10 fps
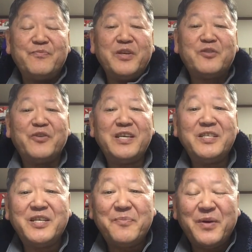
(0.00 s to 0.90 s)

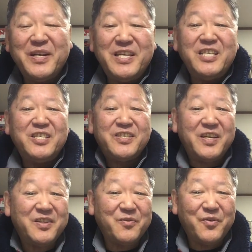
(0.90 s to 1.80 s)
between Japanese and